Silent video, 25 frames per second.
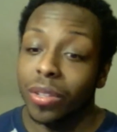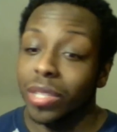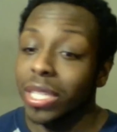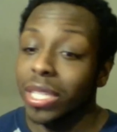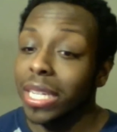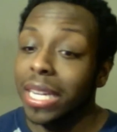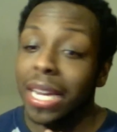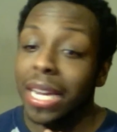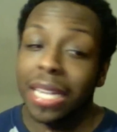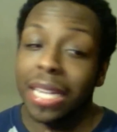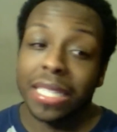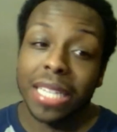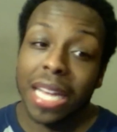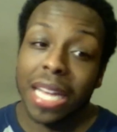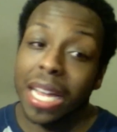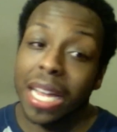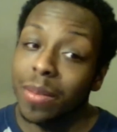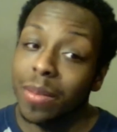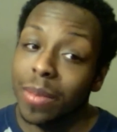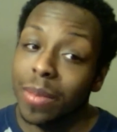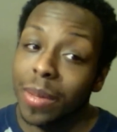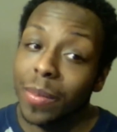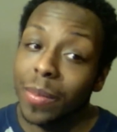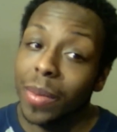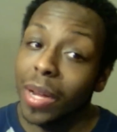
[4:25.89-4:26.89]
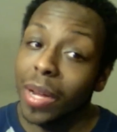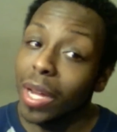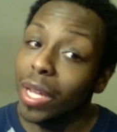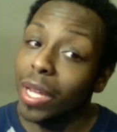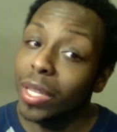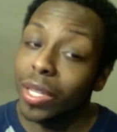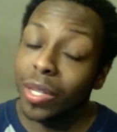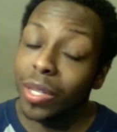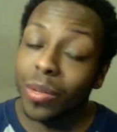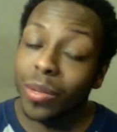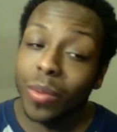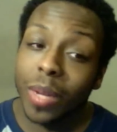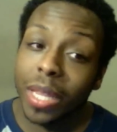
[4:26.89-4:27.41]
She ain't got time to be
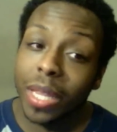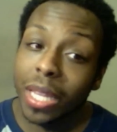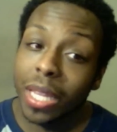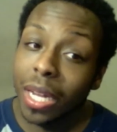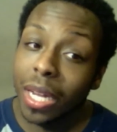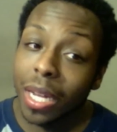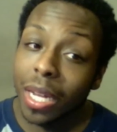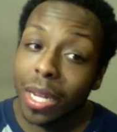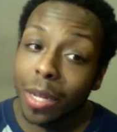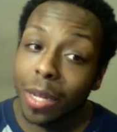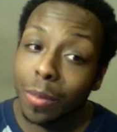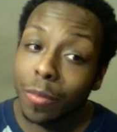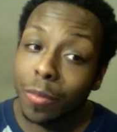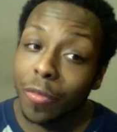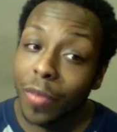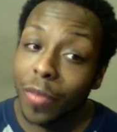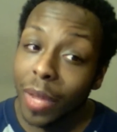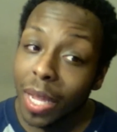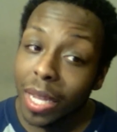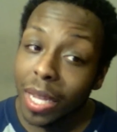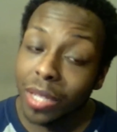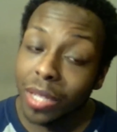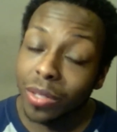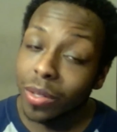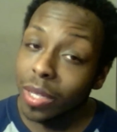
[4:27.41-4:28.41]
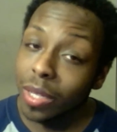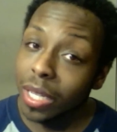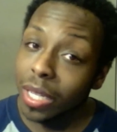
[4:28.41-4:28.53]
bothered with um Phaedra